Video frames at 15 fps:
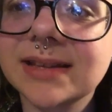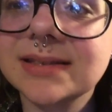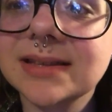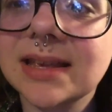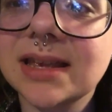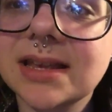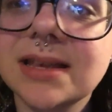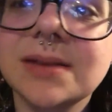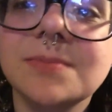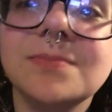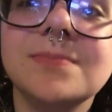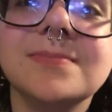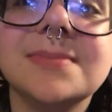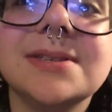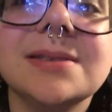
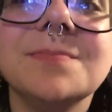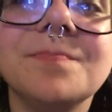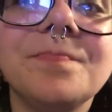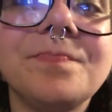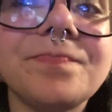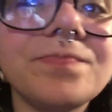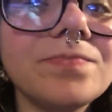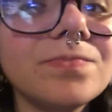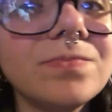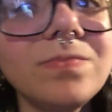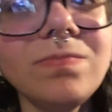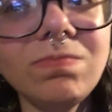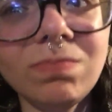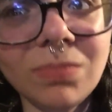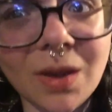schemes,
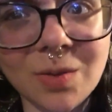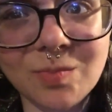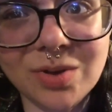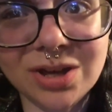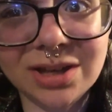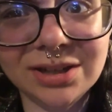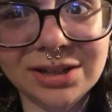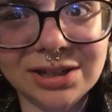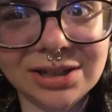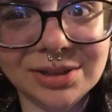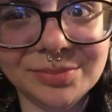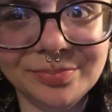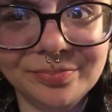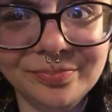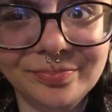but I
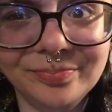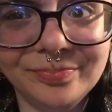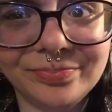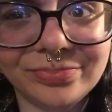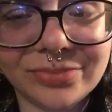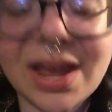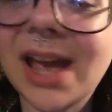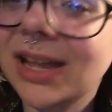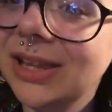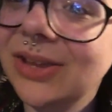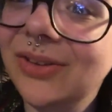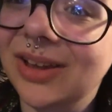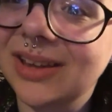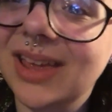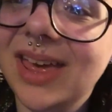can do
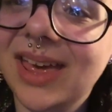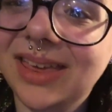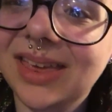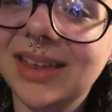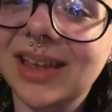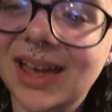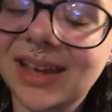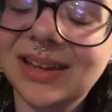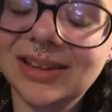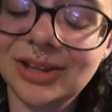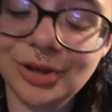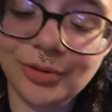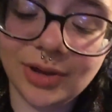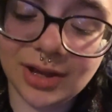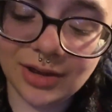it. I can
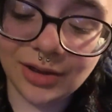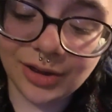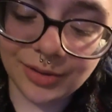do it.